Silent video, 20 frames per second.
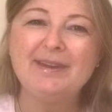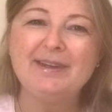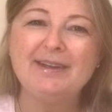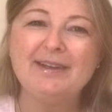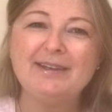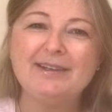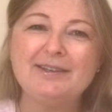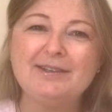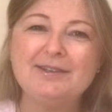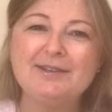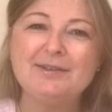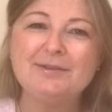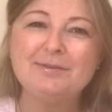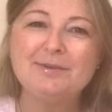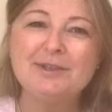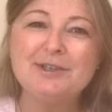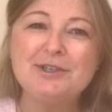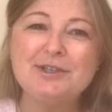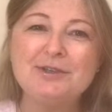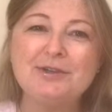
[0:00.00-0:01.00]
and to
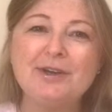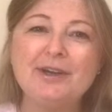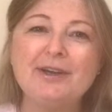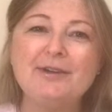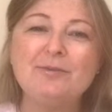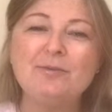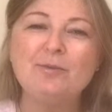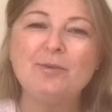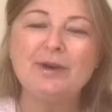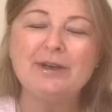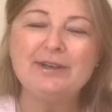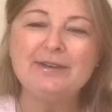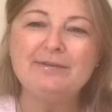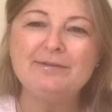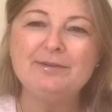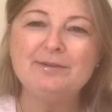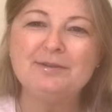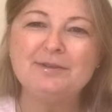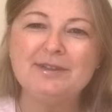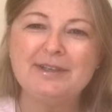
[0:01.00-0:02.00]
wish you a
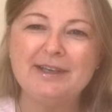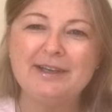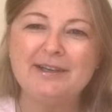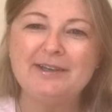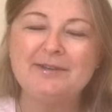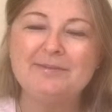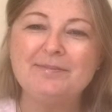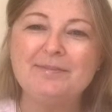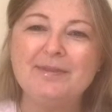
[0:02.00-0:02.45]
wonderful day.